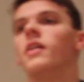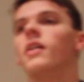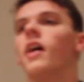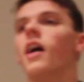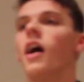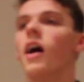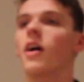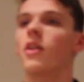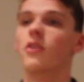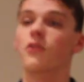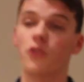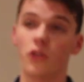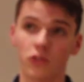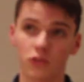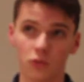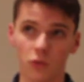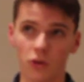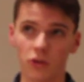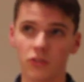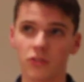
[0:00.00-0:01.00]
The
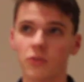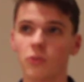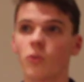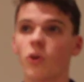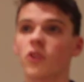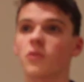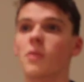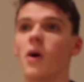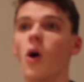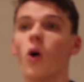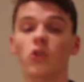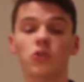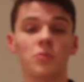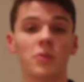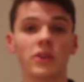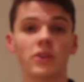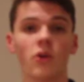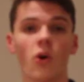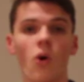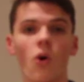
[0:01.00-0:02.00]
first was, what is my
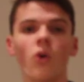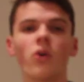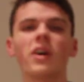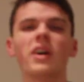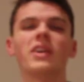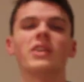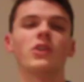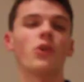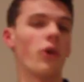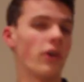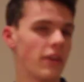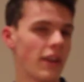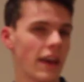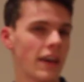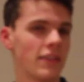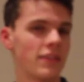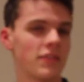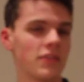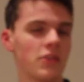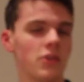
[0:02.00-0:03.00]
ultimate goal in going to
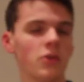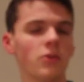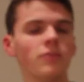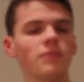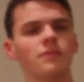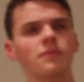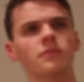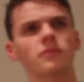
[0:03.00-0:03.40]
ACU?